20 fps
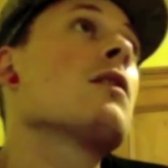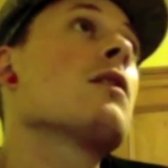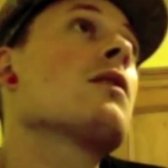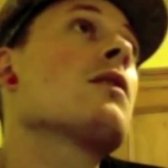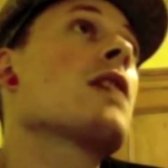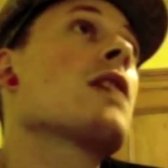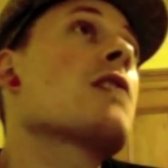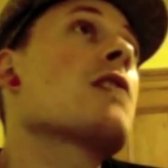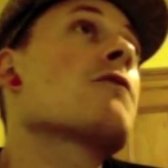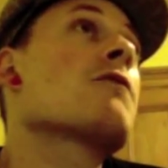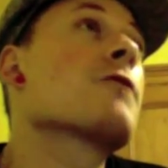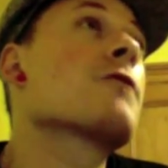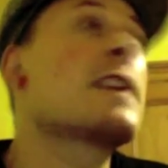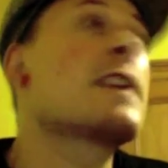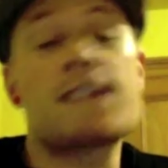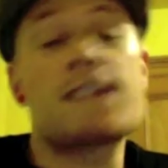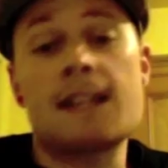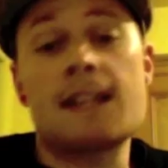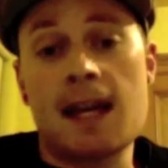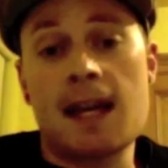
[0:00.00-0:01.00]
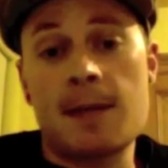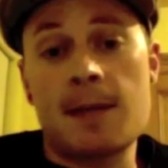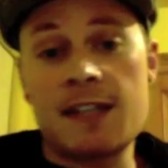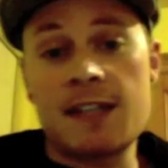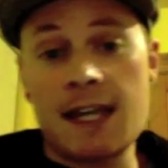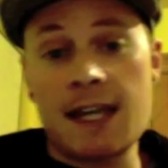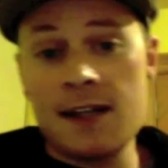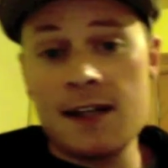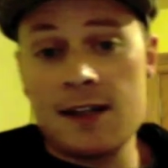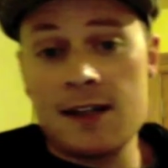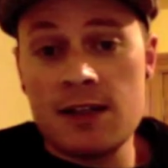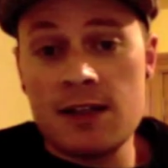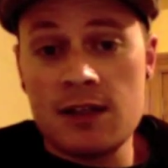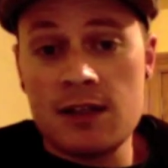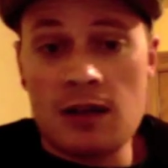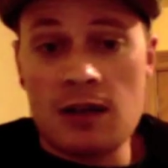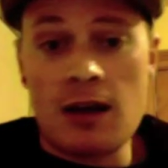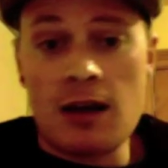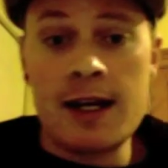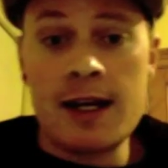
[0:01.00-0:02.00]
They recently updated it.
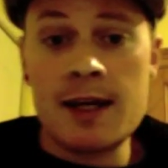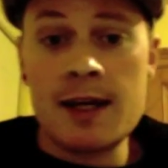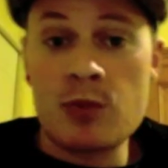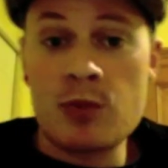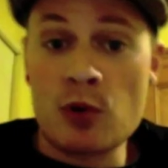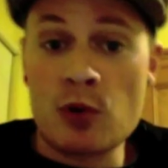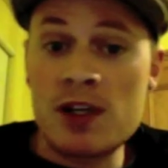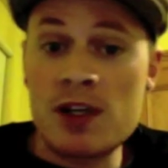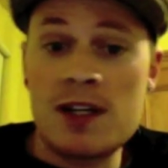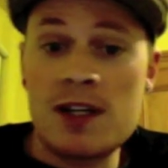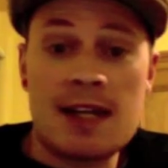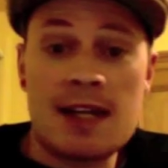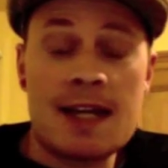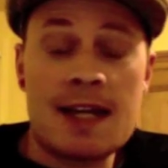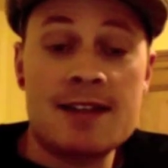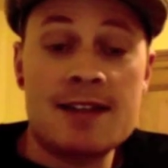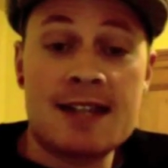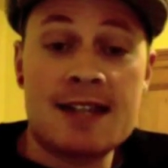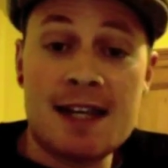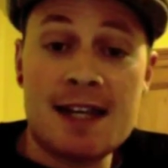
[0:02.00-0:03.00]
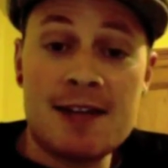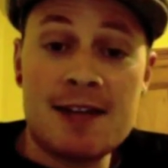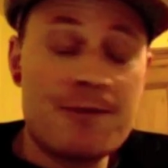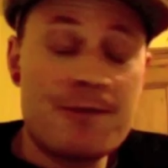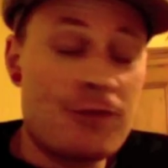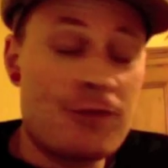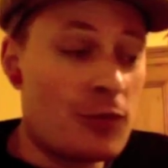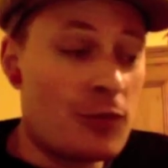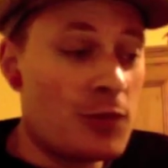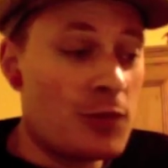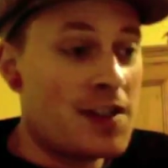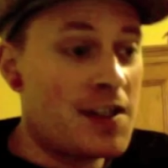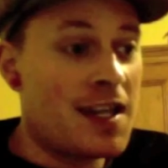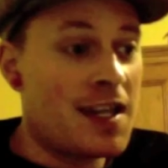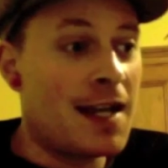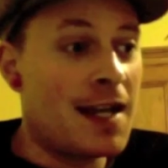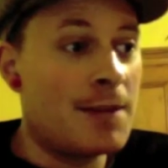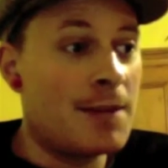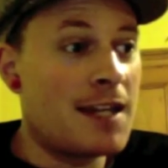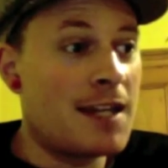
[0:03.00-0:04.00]
I brought in an outdated form because they'd
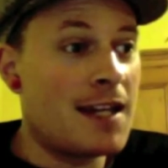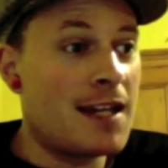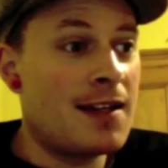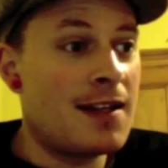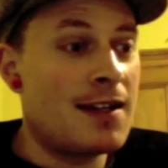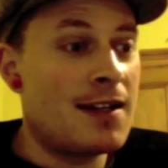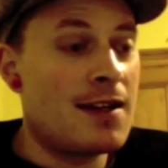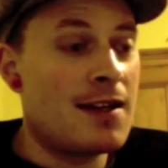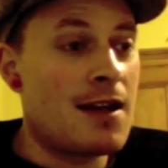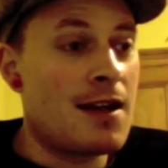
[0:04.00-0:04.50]
updated it